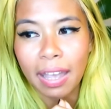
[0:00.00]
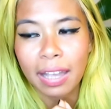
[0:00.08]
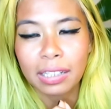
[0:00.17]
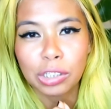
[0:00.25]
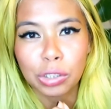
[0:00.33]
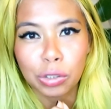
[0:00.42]

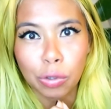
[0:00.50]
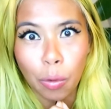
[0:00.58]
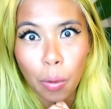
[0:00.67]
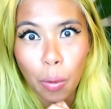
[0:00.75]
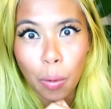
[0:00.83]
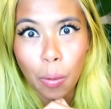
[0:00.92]
is
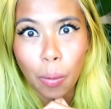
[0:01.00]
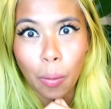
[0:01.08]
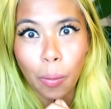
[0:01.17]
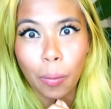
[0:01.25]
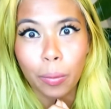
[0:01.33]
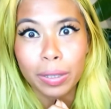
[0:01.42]

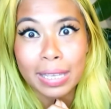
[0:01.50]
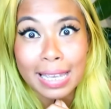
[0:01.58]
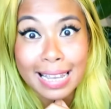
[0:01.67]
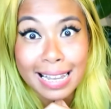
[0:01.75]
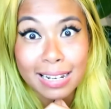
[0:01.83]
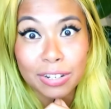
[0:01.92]
so
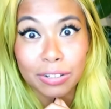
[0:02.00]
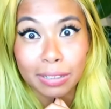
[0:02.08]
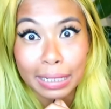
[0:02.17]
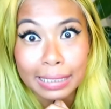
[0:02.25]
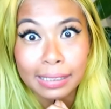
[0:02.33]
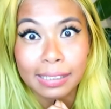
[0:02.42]
keen to
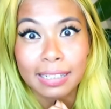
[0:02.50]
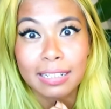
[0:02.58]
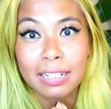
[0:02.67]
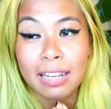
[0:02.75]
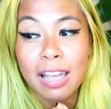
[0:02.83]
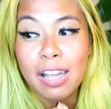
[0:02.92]

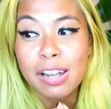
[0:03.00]
listen